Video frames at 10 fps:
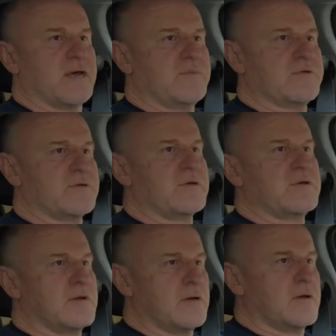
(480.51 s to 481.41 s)
up,
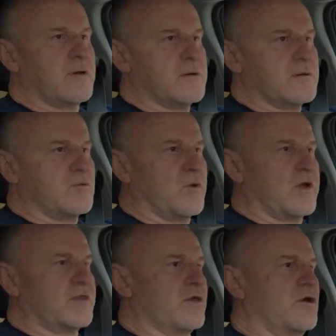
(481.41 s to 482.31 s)

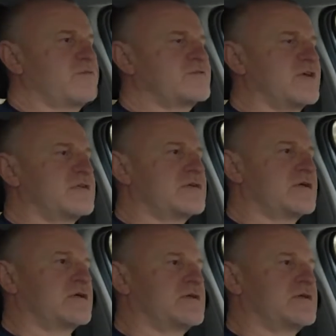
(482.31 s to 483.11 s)
while the off-center